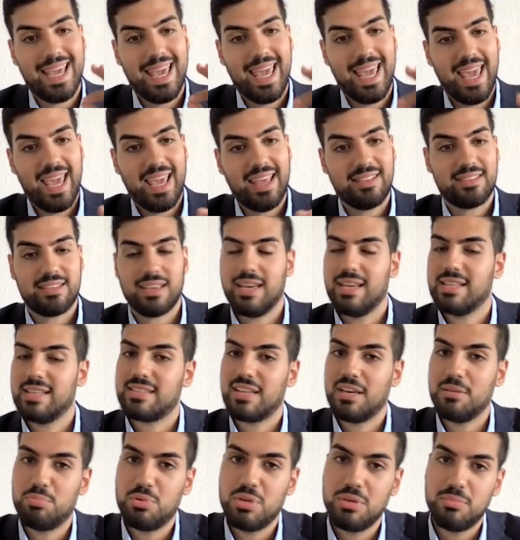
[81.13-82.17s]
And
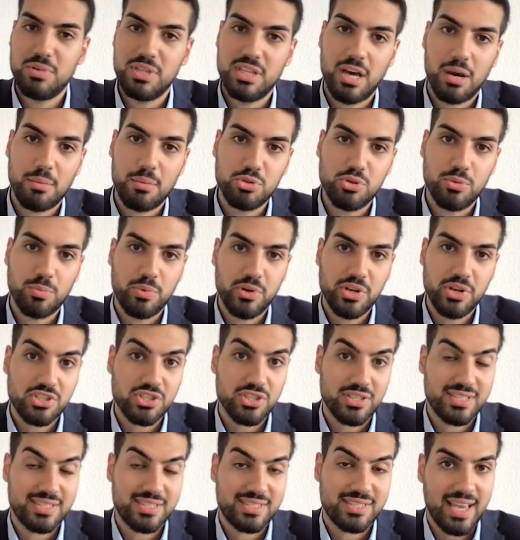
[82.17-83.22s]
SAP BW
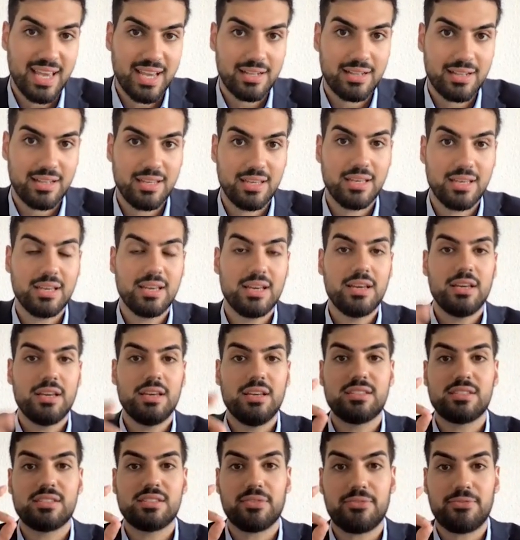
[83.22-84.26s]
Bridge exactly
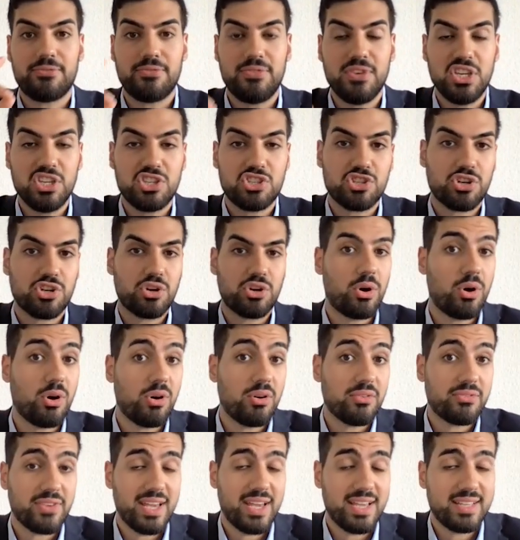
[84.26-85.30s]
is a feature
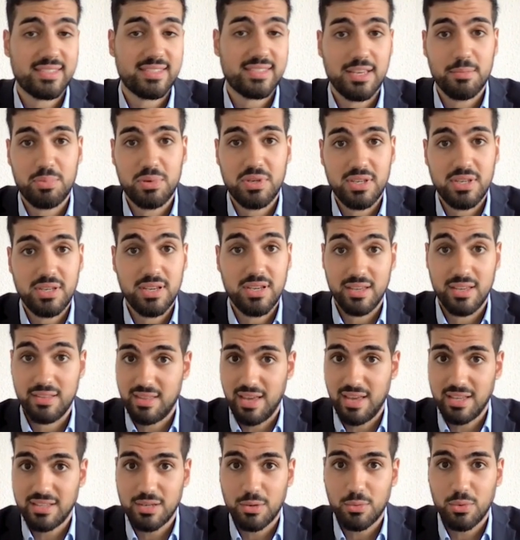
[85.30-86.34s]
of SAP
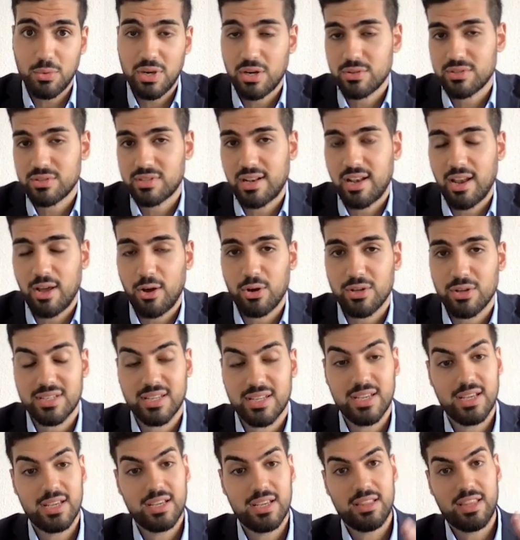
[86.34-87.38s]
Data Warehouse
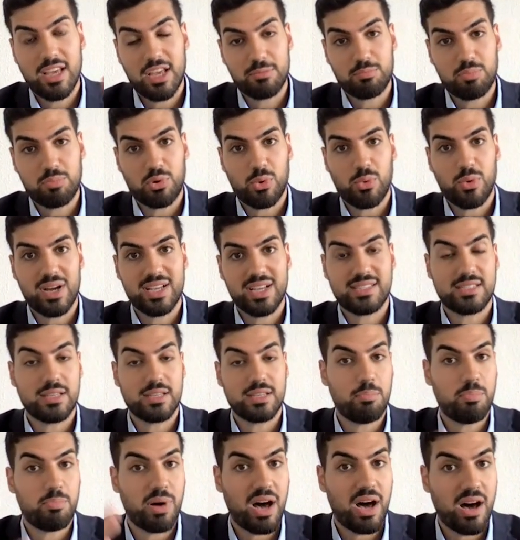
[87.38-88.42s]
Cloud that provides a
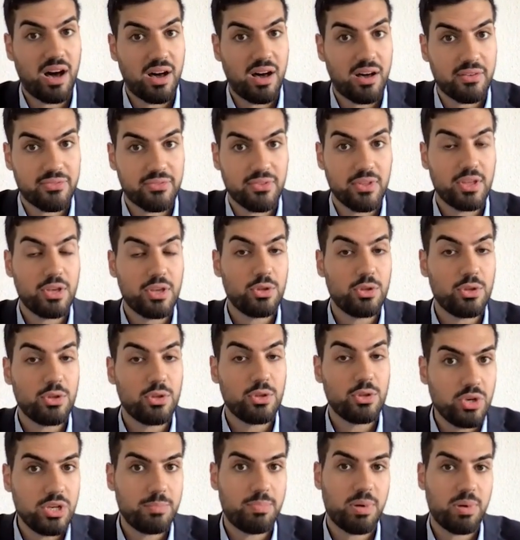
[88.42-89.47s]
path
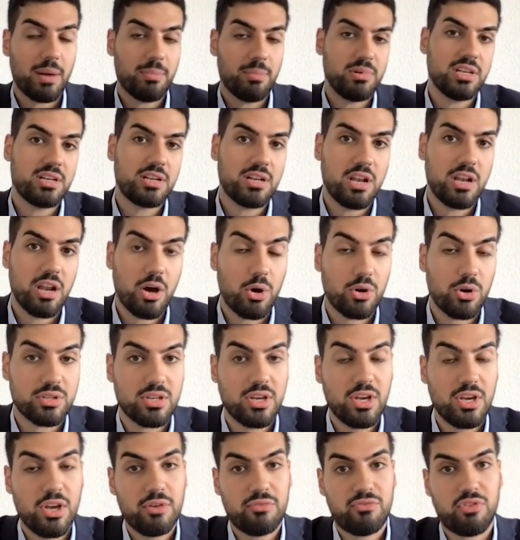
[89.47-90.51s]
to the public cloud
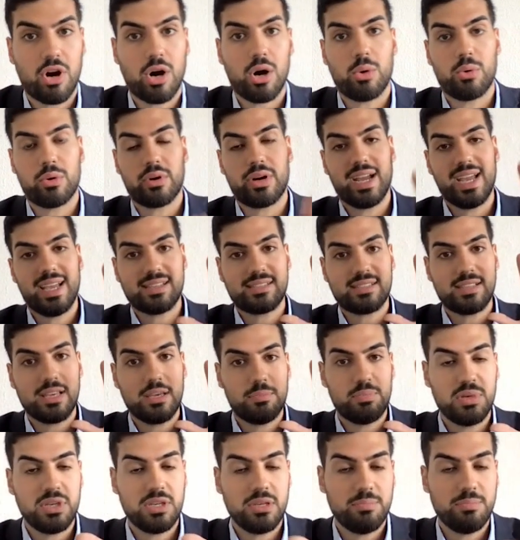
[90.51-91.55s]
for our
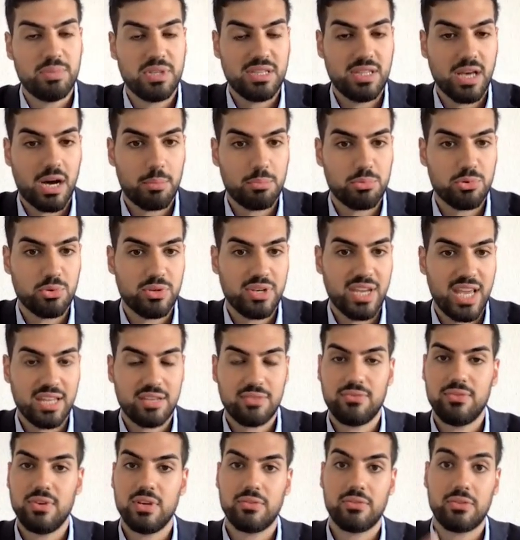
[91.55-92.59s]
SAP BW
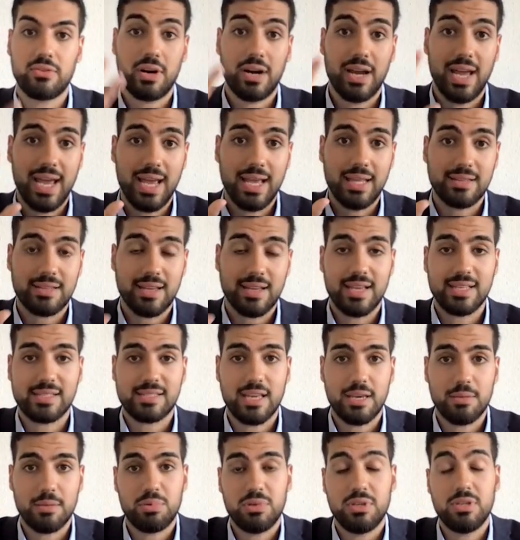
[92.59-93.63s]
NetWeaver and
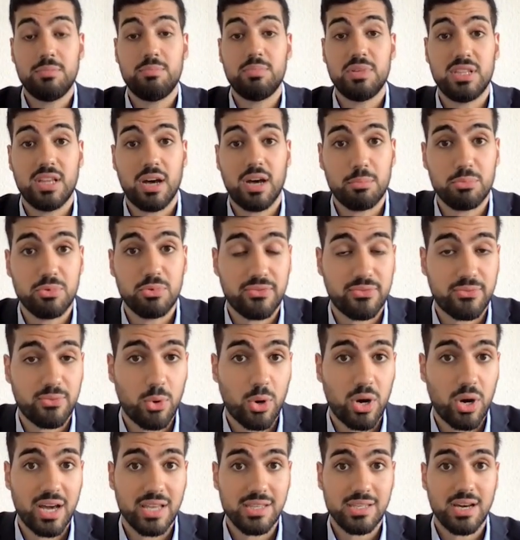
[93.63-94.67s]
SAP BW
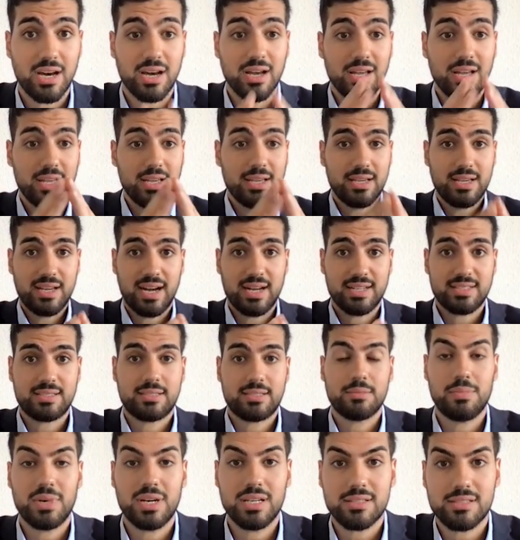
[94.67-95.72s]
4HANA
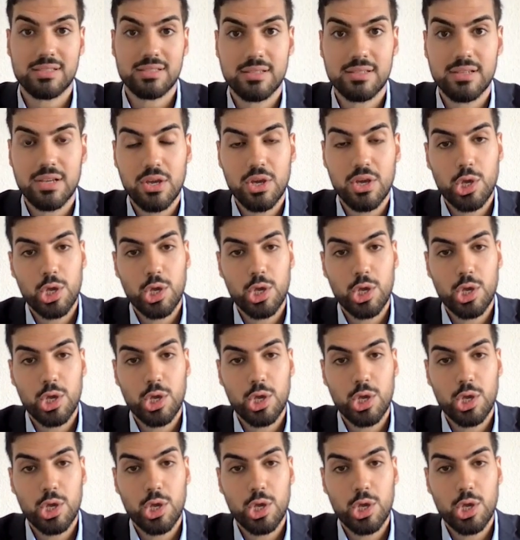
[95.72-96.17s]
customers.